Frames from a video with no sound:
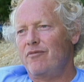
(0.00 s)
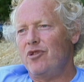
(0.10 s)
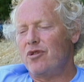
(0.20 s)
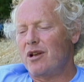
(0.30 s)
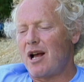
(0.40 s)

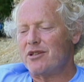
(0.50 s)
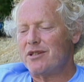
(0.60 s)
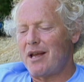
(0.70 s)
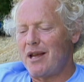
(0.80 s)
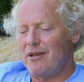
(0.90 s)
You cannot
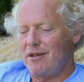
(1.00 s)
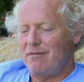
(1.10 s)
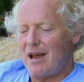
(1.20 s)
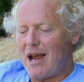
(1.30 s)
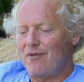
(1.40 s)
say that
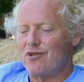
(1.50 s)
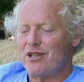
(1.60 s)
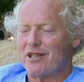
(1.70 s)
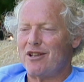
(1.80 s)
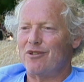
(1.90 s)
after
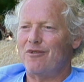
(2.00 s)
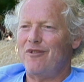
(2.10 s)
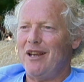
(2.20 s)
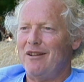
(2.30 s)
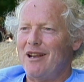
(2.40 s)
six hundred feet,